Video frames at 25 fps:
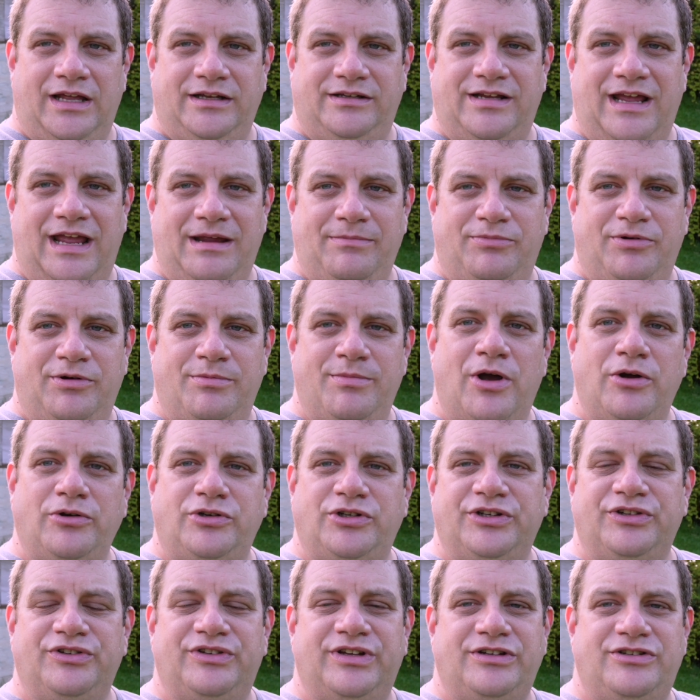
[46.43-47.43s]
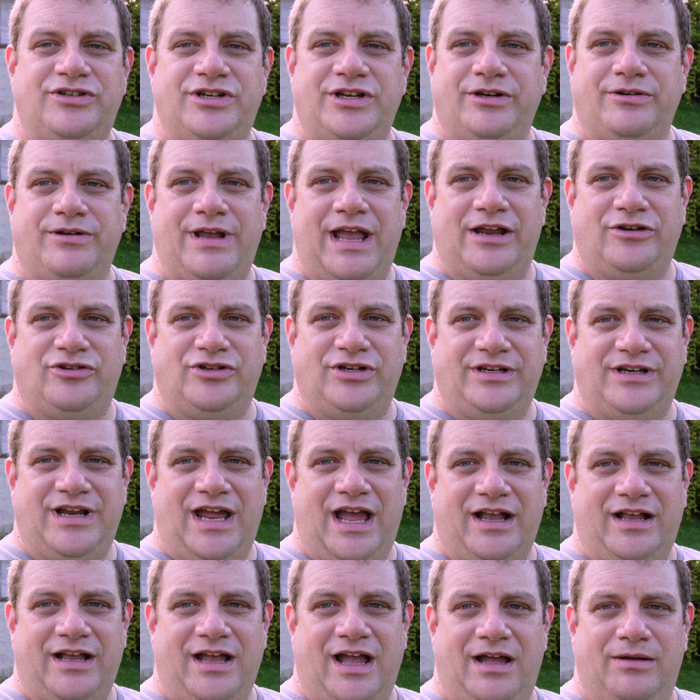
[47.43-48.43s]
type promotions that
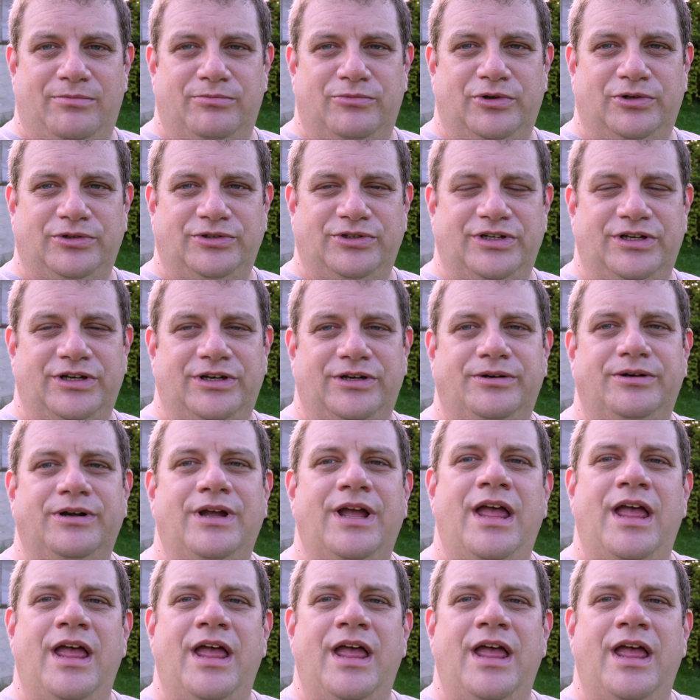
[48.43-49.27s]
geocaching.com will do.